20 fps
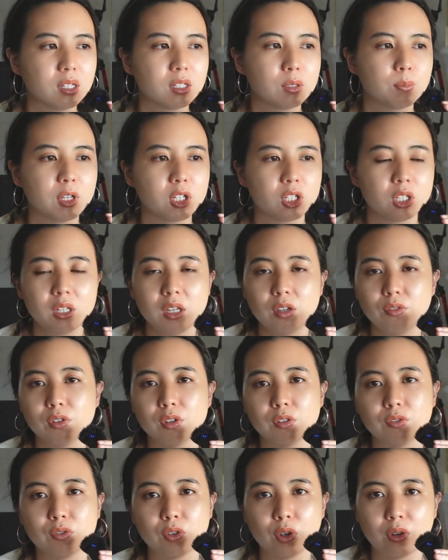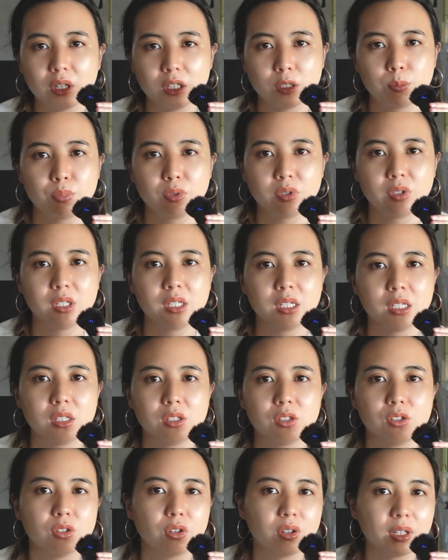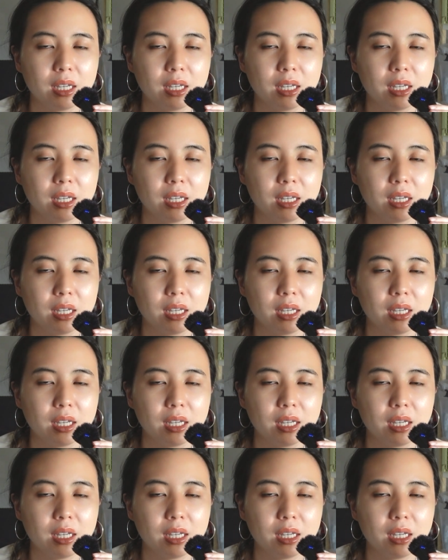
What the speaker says: especially if you have no experience, you know,